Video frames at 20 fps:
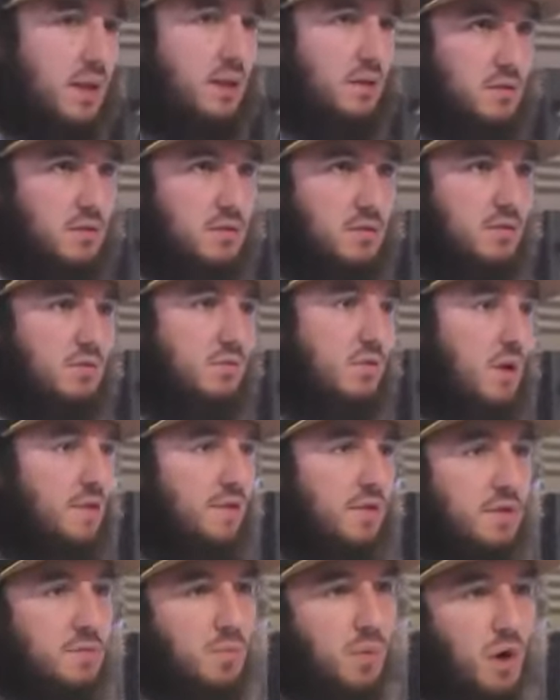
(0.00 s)
Kingston's the
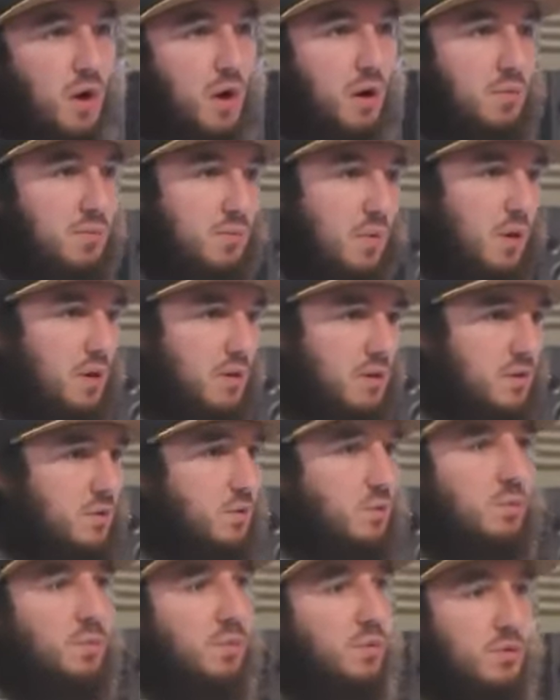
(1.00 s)
roughest part, but is it
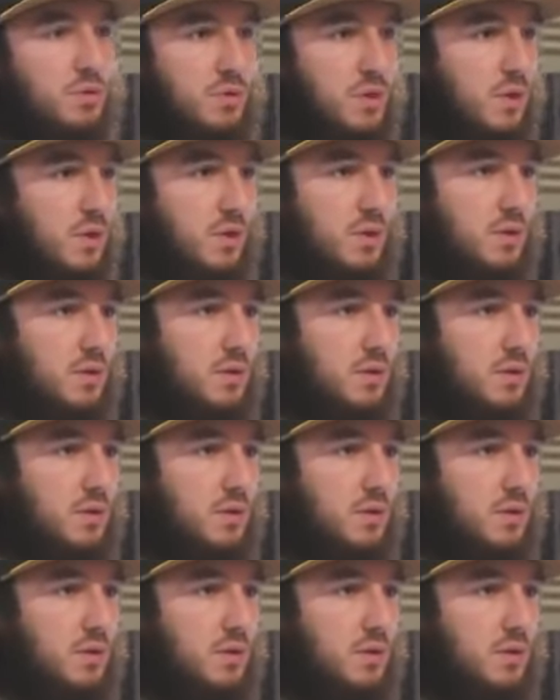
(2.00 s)
all bullshit?